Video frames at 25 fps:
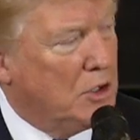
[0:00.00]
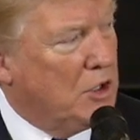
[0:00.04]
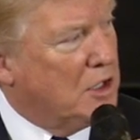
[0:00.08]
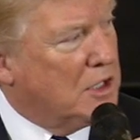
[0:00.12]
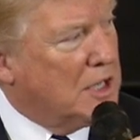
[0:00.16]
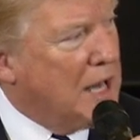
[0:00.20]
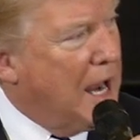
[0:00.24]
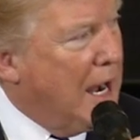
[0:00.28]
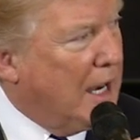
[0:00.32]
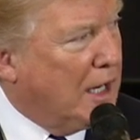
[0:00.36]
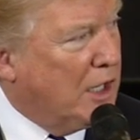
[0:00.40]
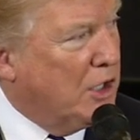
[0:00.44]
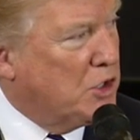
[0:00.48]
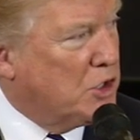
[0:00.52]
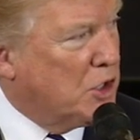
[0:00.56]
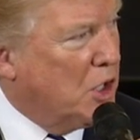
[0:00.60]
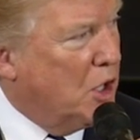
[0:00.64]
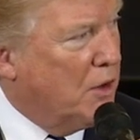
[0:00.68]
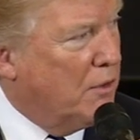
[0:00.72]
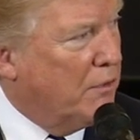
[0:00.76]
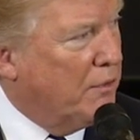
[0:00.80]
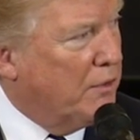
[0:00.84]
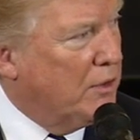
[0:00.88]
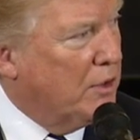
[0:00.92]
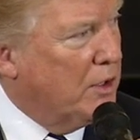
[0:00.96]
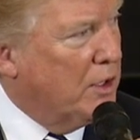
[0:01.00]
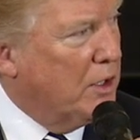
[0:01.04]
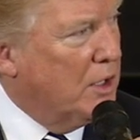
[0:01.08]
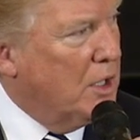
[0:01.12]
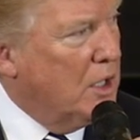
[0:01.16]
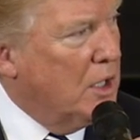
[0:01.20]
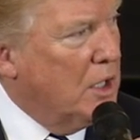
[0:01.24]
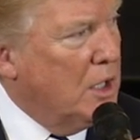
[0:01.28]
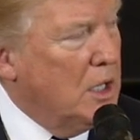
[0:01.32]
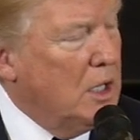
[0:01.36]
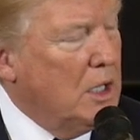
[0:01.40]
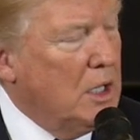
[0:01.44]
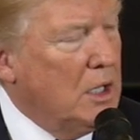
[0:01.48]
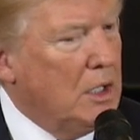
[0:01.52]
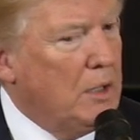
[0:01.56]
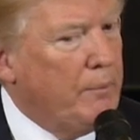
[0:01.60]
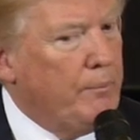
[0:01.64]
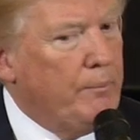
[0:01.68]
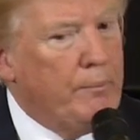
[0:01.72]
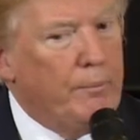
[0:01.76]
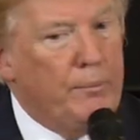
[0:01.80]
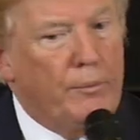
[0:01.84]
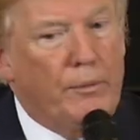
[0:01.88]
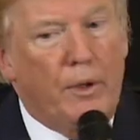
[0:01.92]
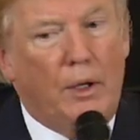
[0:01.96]
the attack is over.
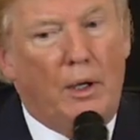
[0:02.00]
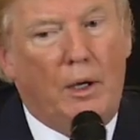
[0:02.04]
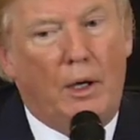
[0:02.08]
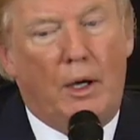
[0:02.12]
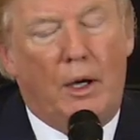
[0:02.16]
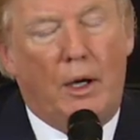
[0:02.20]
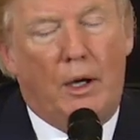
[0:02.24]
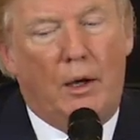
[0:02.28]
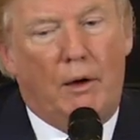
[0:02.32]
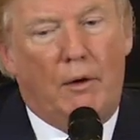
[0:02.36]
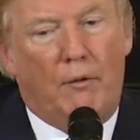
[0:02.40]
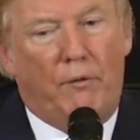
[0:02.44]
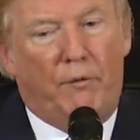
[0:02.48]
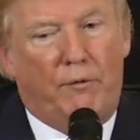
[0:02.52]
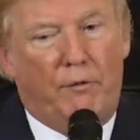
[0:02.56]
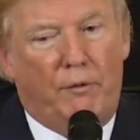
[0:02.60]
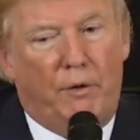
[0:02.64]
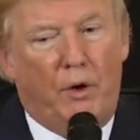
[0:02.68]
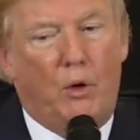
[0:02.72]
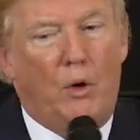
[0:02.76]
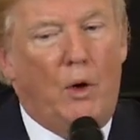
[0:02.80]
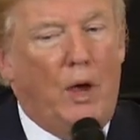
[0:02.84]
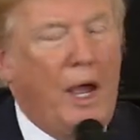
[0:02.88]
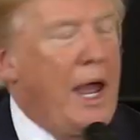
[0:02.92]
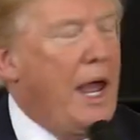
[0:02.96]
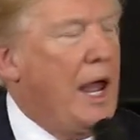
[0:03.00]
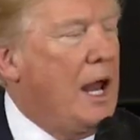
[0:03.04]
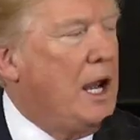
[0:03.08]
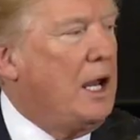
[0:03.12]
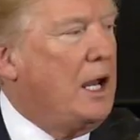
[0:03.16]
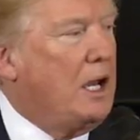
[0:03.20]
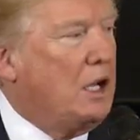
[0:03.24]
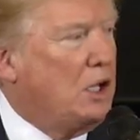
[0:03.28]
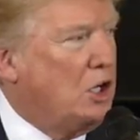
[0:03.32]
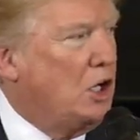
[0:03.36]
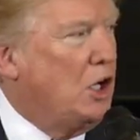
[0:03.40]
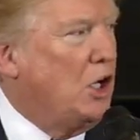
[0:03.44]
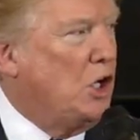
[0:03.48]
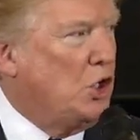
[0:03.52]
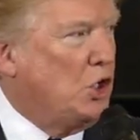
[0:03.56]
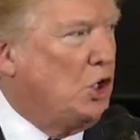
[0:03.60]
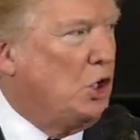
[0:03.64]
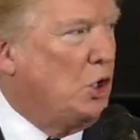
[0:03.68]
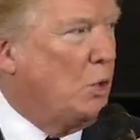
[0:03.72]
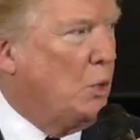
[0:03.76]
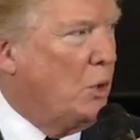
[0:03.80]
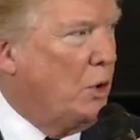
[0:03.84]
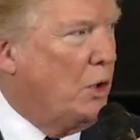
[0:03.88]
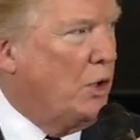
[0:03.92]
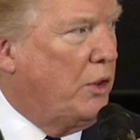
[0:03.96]
If you had a
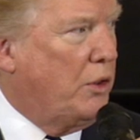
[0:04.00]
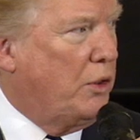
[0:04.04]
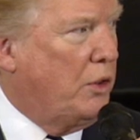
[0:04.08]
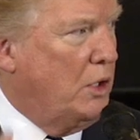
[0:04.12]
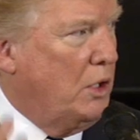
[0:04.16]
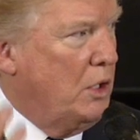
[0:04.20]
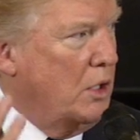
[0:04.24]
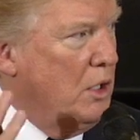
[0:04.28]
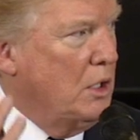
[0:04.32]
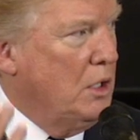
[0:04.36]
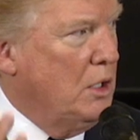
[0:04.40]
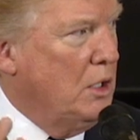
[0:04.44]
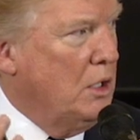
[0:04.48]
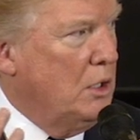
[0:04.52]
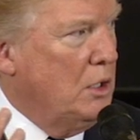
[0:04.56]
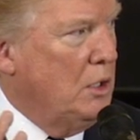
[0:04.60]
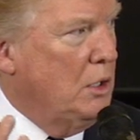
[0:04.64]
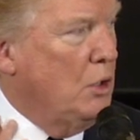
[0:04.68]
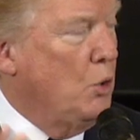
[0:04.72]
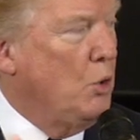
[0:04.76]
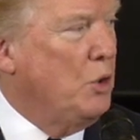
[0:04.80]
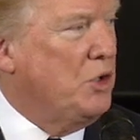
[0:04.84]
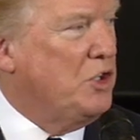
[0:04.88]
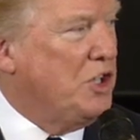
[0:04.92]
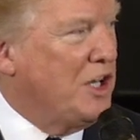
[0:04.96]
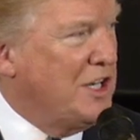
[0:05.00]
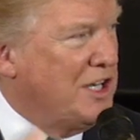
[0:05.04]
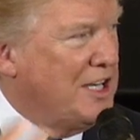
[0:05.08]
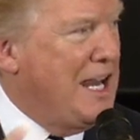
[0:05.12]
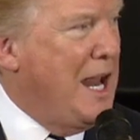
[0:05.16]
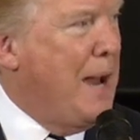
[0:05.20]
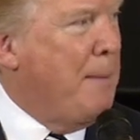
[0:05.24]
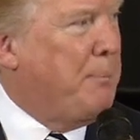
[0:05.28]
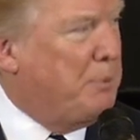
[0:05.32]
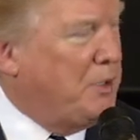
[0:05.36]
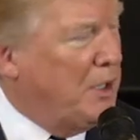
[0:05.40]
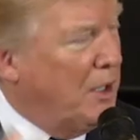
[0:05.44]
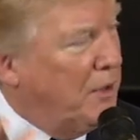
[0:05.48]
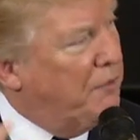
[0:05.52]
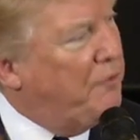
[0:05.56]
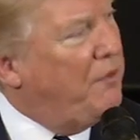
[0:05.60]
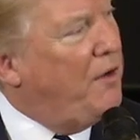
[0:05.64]
teacher with, who was adept at